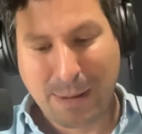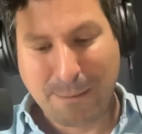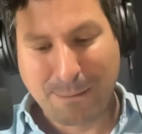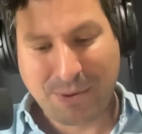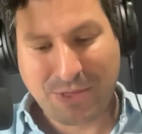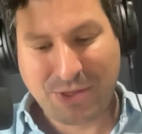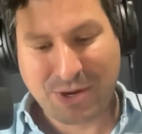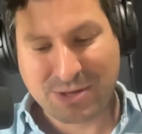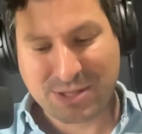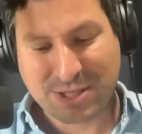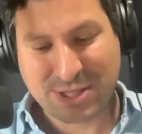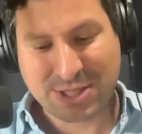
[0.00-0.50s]

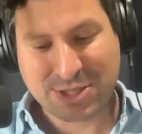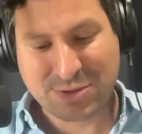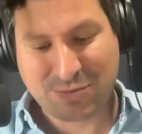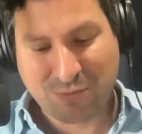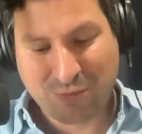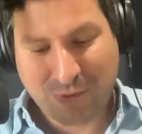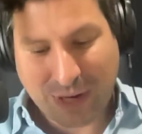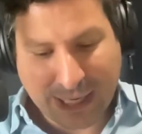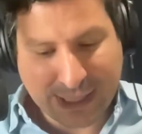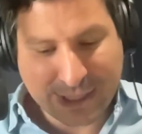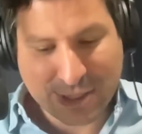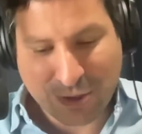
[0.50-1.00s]
But there's this
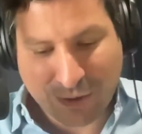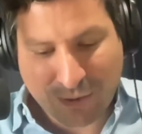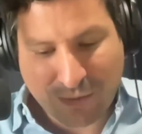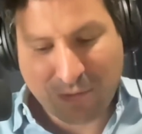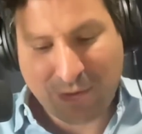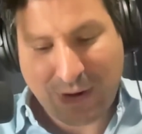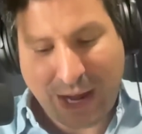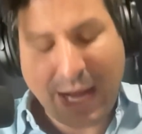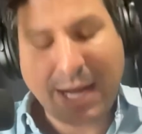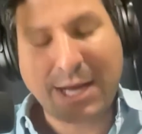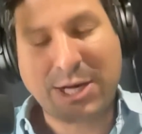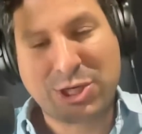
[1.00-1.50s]

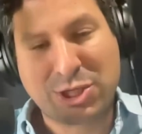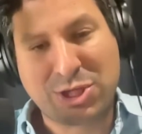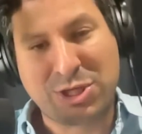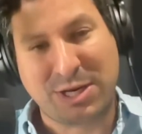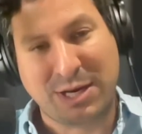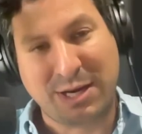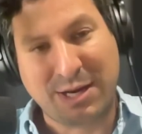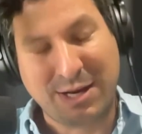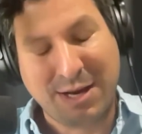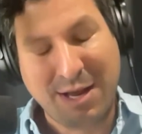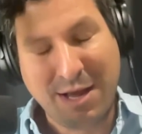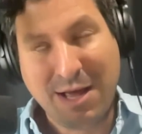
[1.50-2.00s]

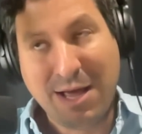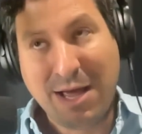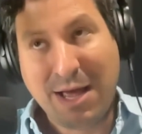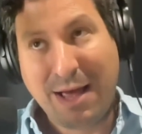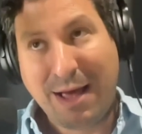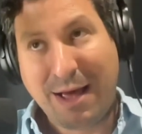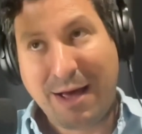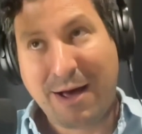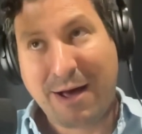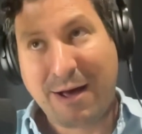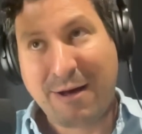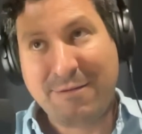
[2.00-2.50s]
resurrection
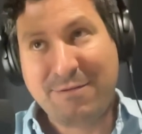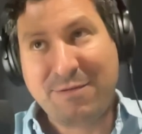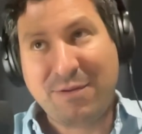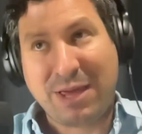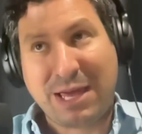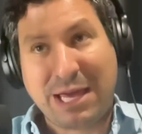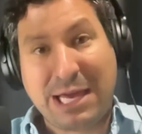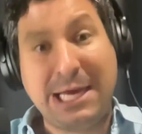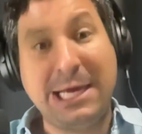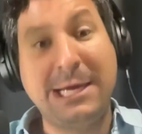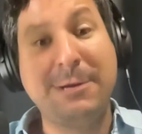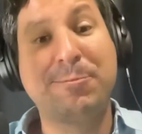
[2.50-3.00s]
of
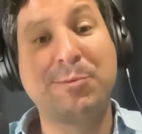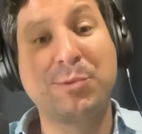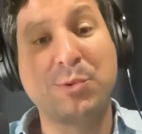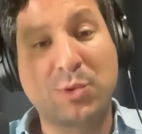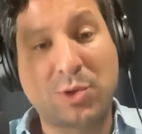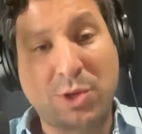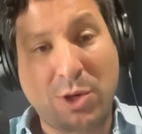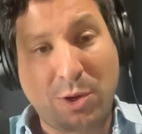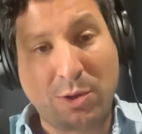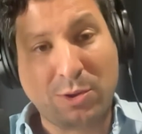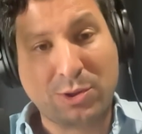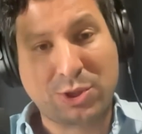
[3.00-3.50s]
Hebrew
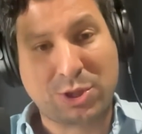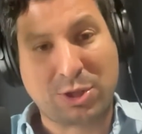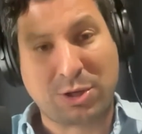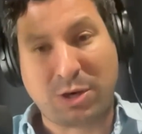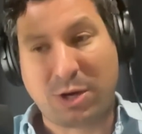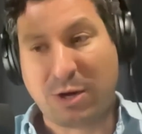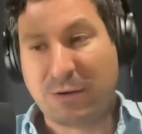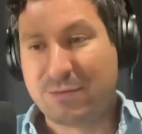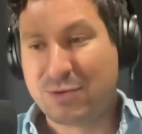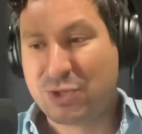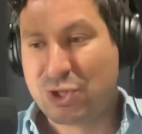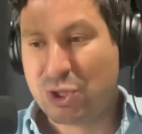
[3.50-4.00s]
culture,
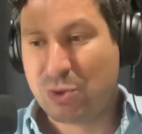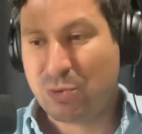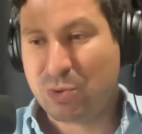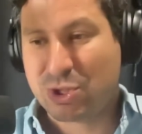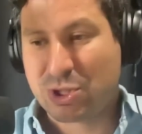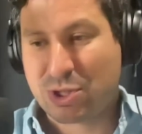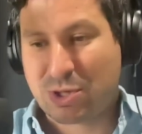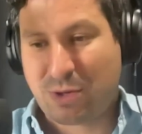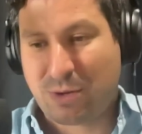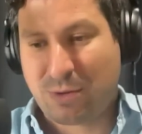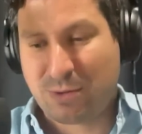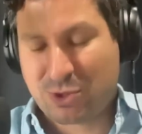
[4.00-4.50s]
of Jewish
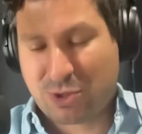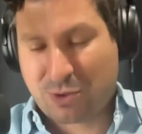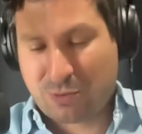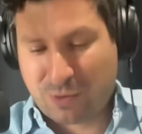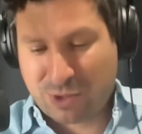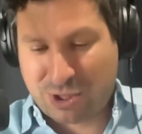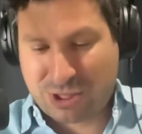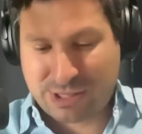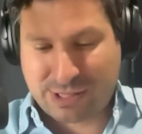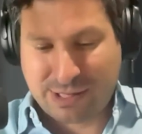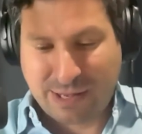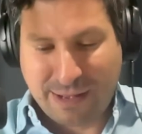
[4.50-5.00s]
culture,
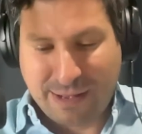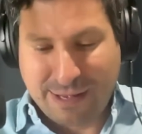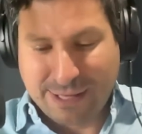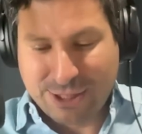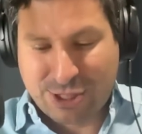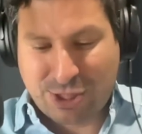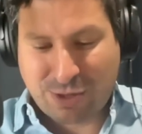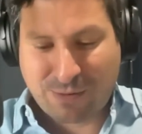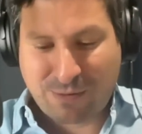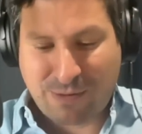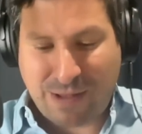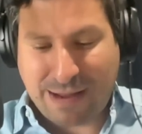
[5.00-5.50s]
which is
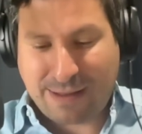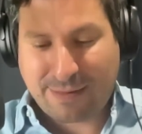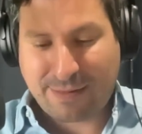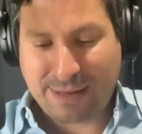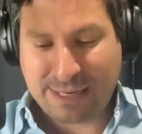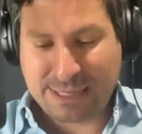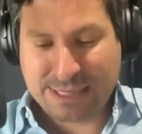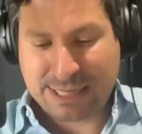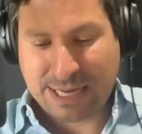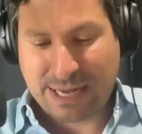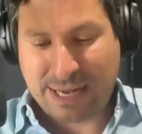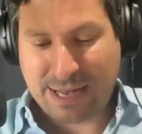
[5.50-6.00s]

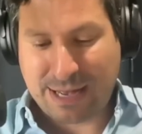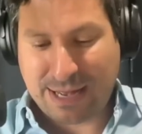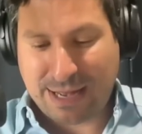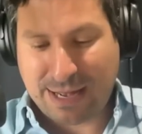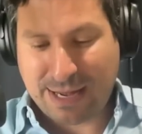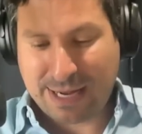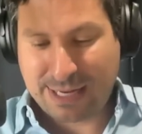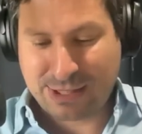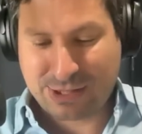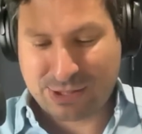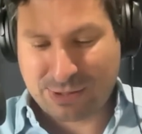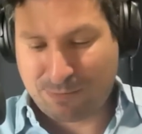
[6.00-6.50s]
directly
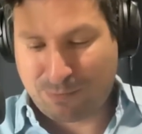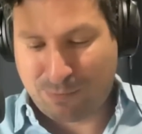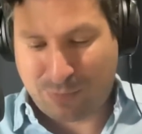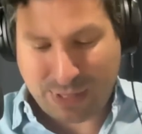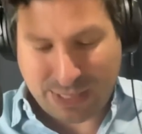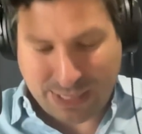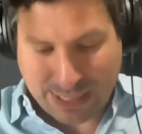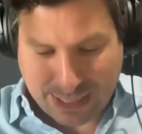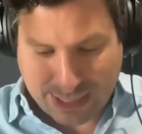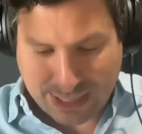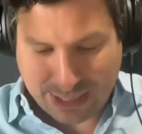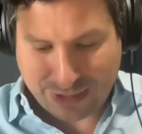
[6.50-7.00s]
tied to
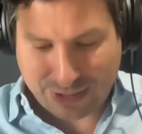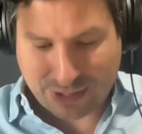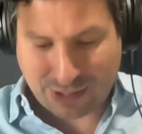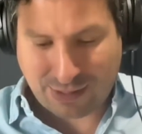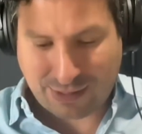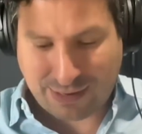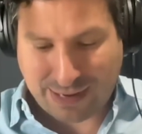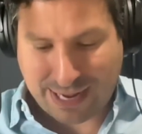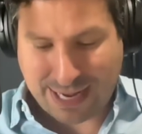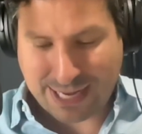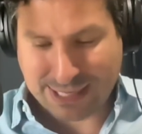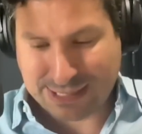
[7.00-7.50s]
being in the
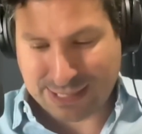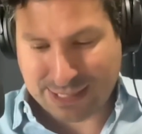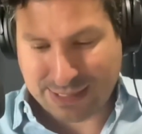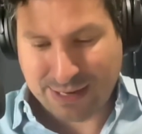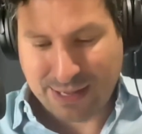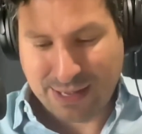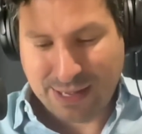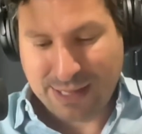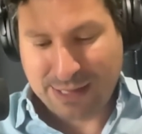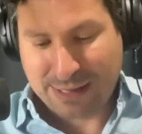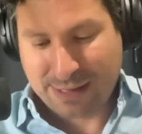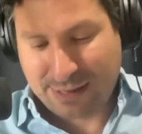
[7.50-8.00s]
land and
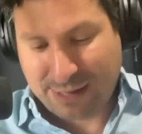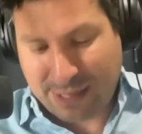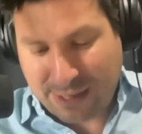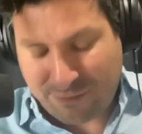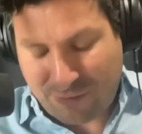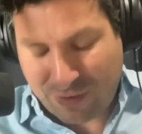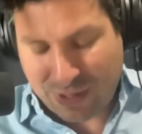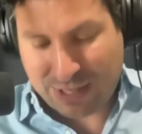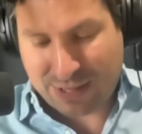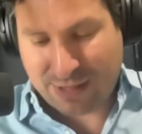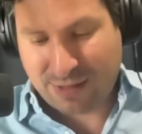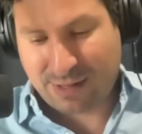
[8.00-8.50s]

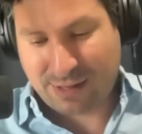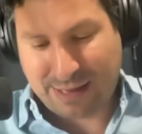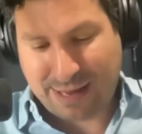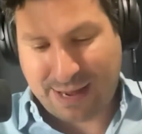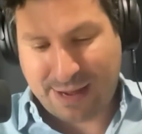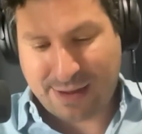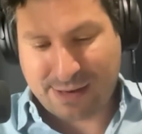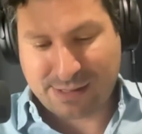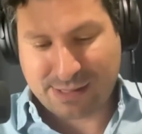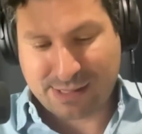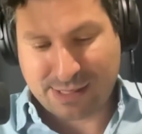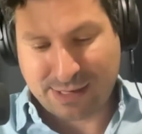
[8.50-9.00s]
living the
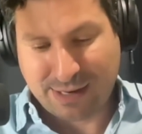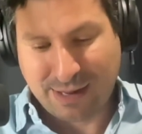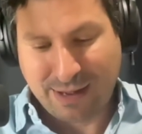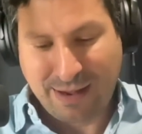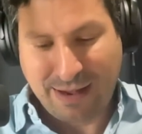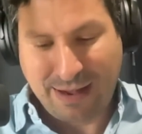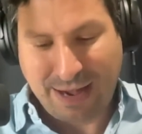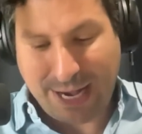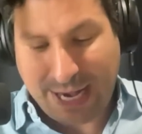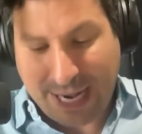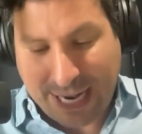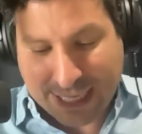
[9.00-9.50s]
land and
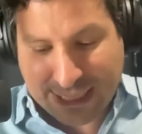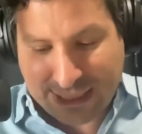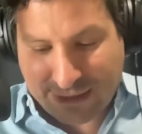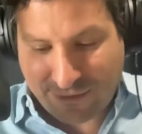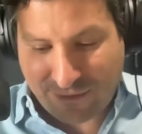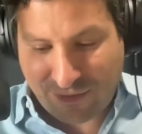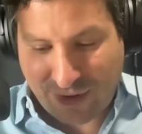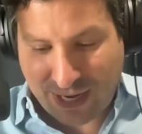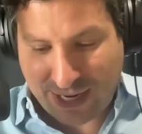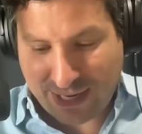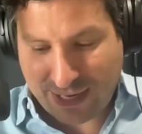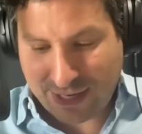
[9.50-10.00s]

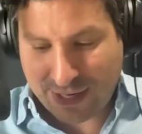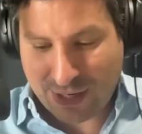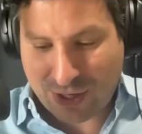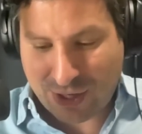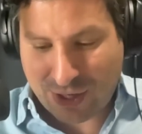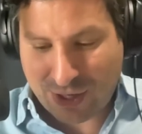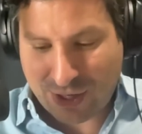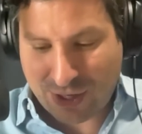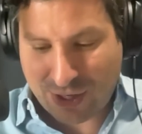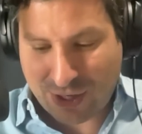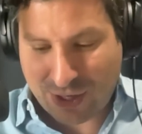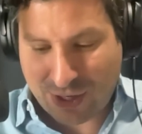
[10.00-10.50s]
activating
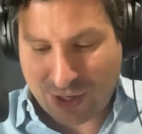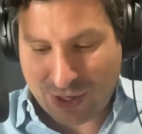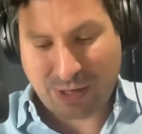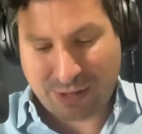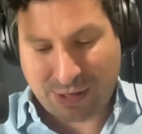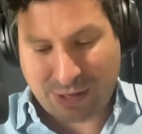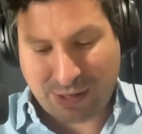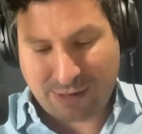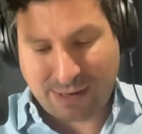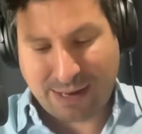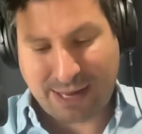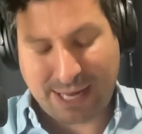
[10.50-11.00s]
culture
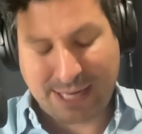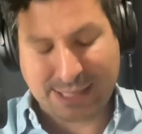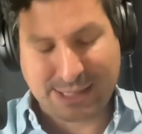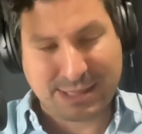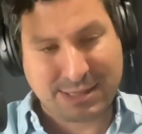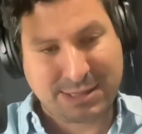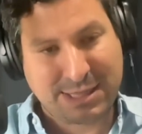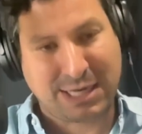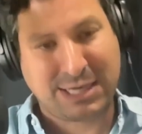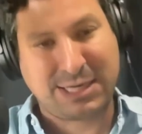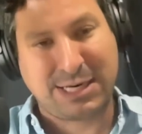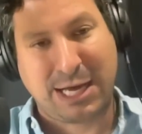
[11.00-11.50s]
and the land
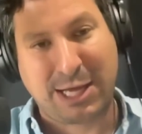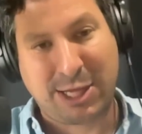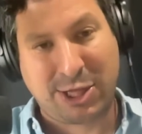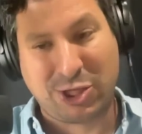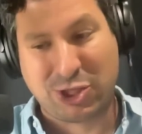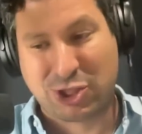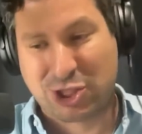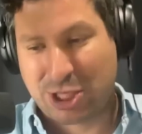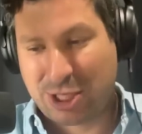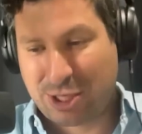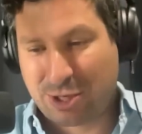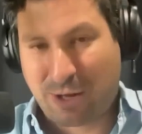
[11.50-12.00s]
and
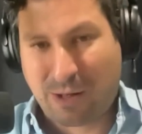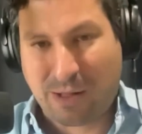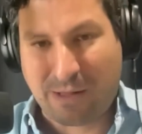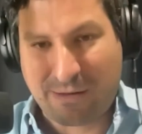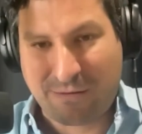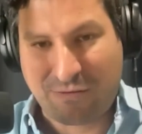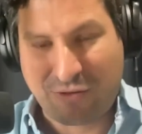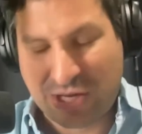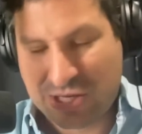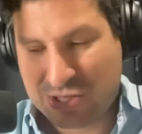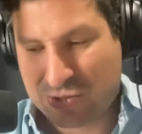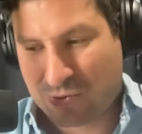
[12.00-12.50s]
technology and all
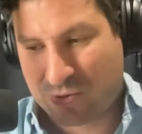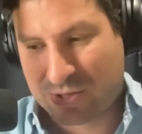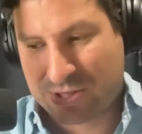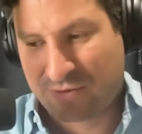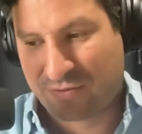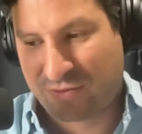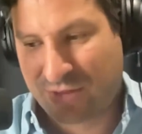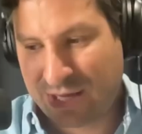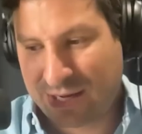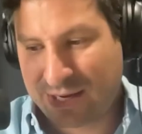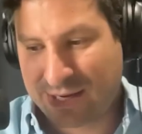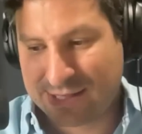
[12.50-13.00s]
of these sorts
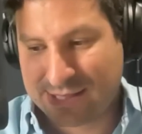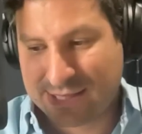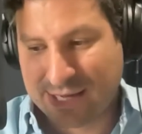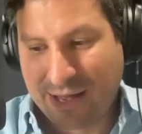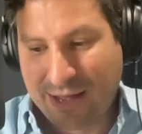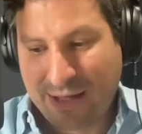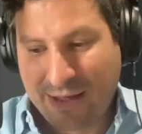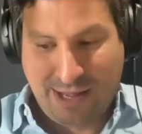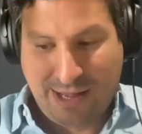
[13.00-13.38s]
of things.